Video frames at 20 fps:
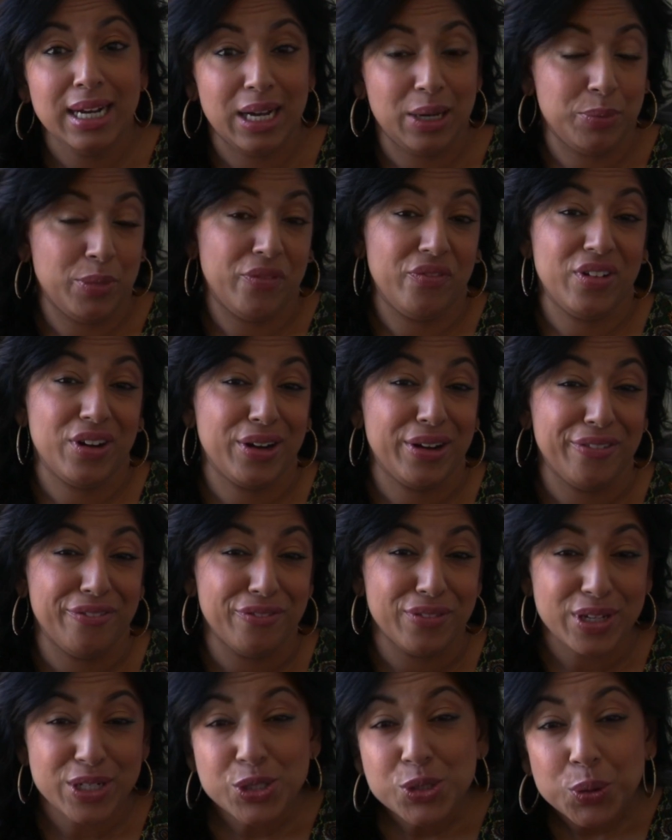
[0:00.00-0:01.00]
I'm a
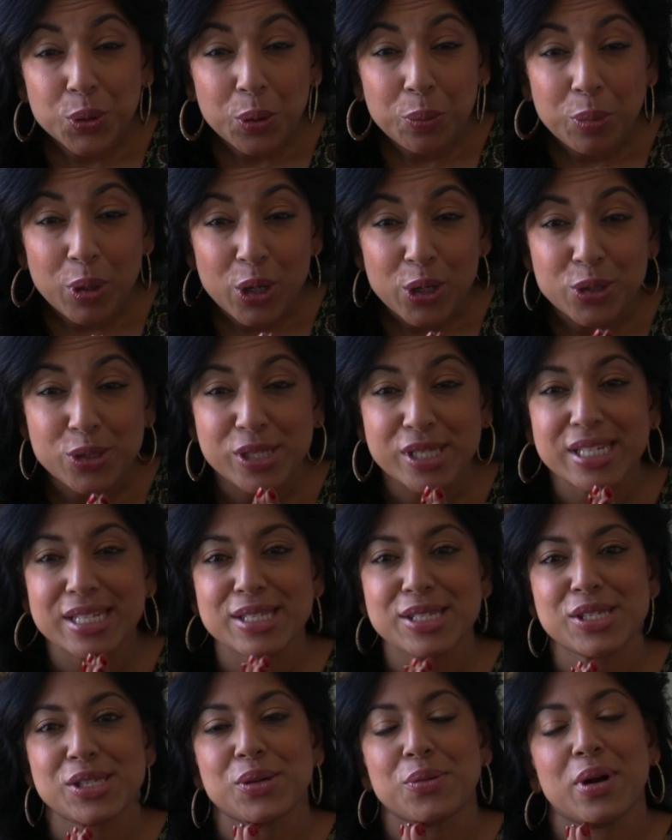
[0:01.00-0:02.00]
very visual
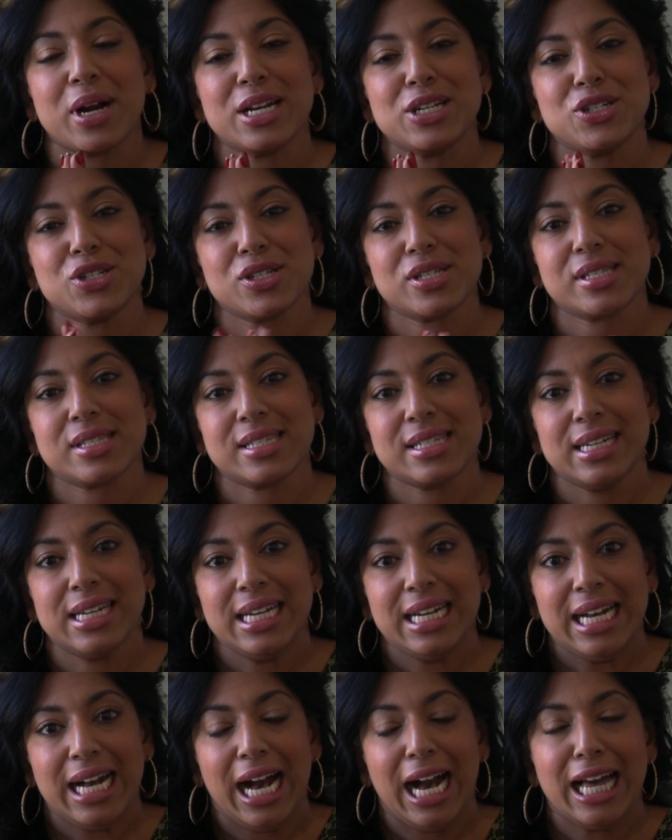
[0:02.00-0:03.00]
person, so I just,
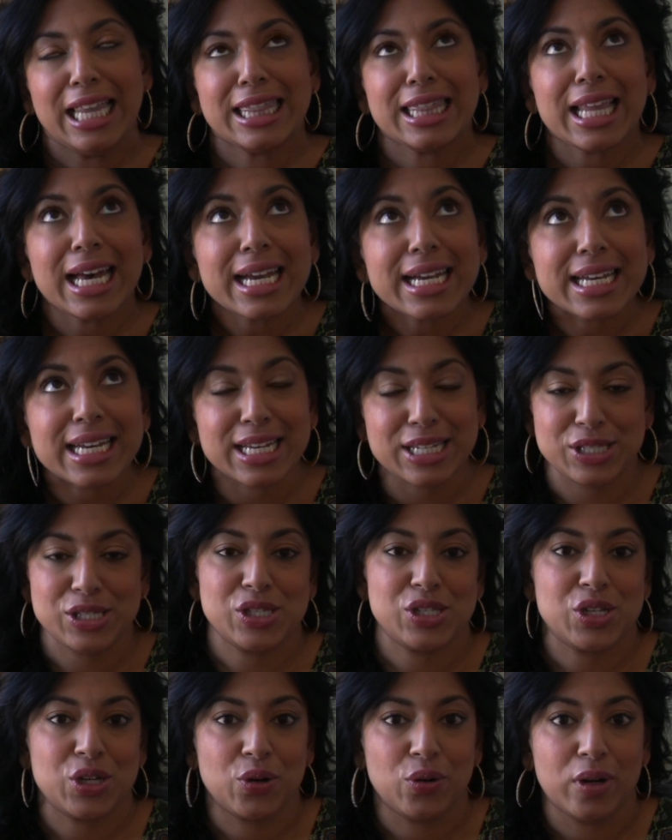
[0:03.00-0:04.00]
I like
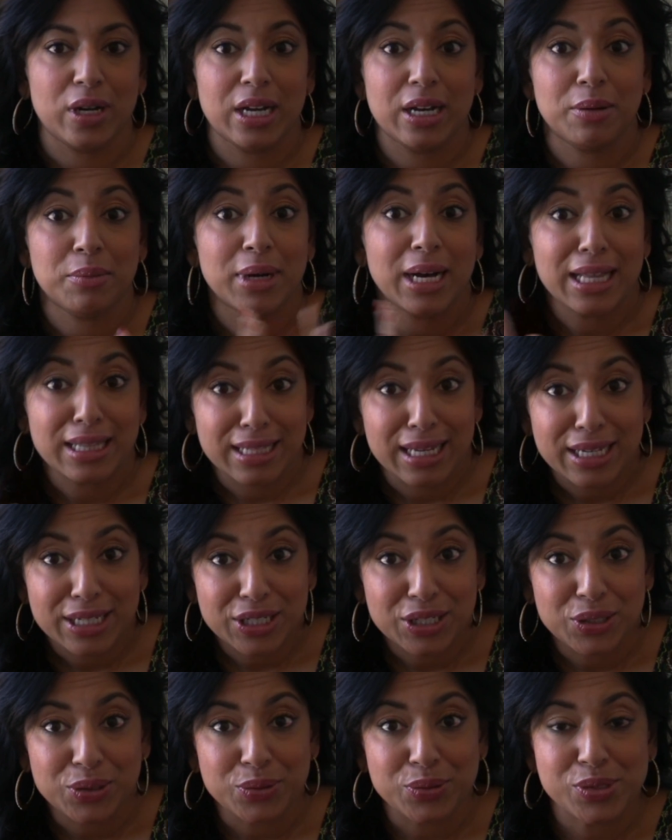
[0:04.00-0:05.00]
Instagram, I
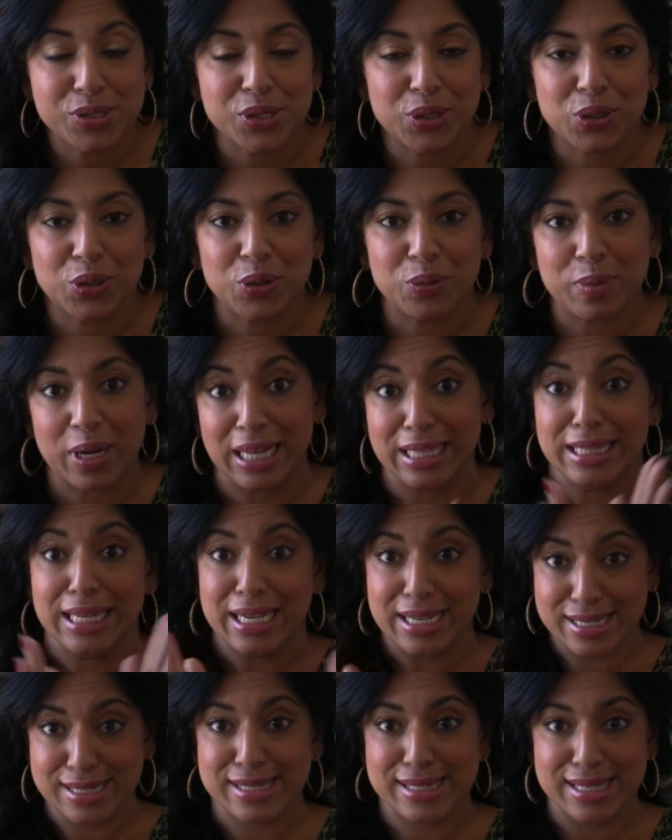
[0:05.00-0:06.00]
like YouTube, I
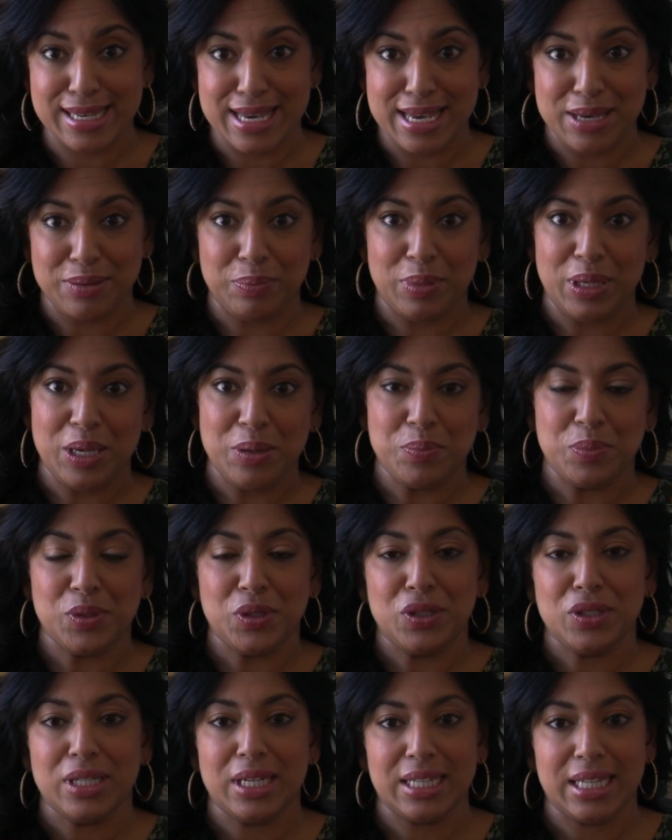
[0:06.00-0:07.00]
like seeing people,
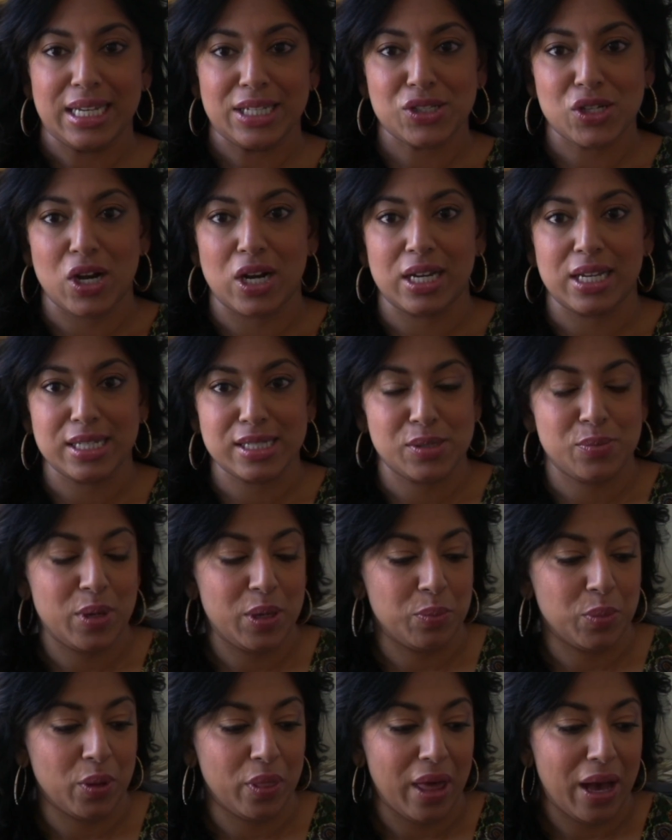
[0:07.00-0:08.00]
I like talking to
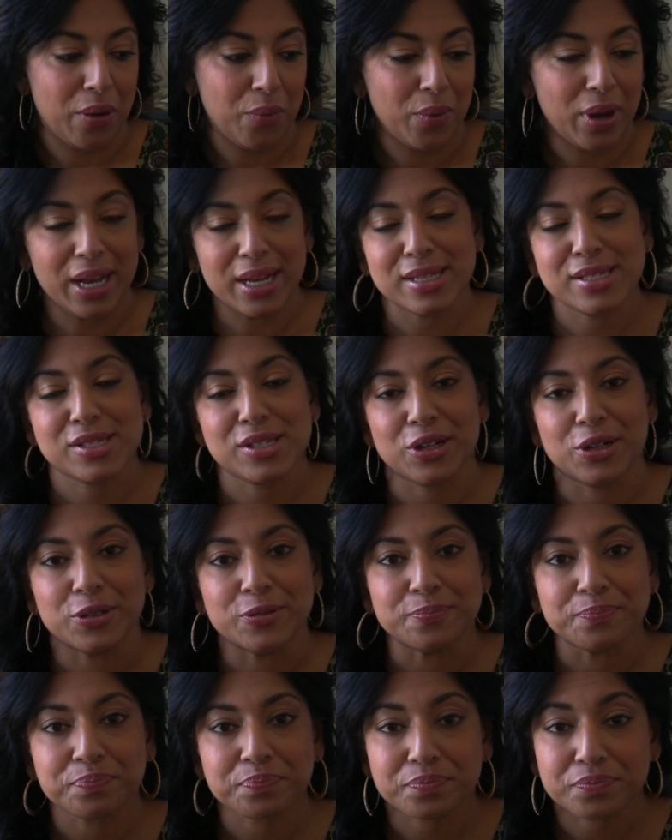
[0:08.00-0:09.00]
people that way.
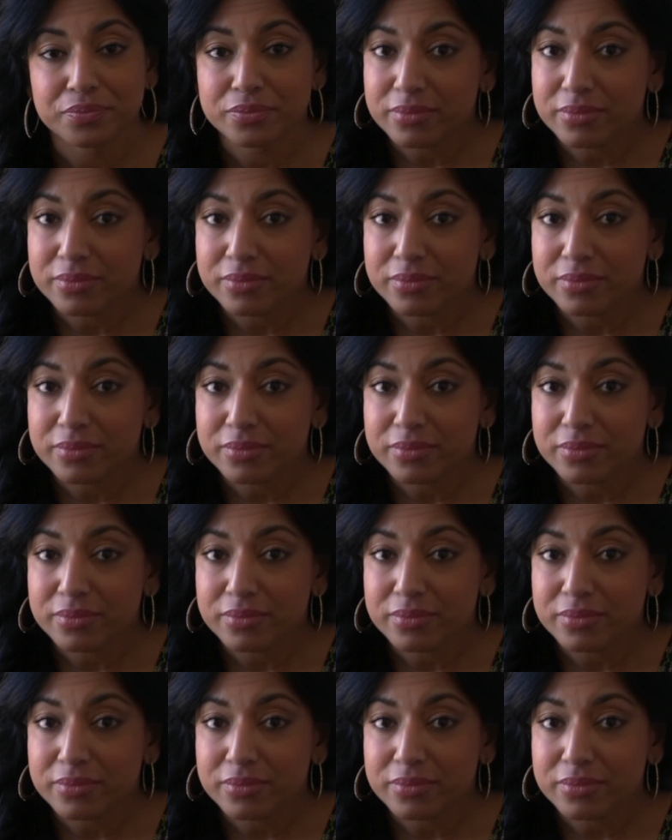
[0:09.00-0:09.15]
So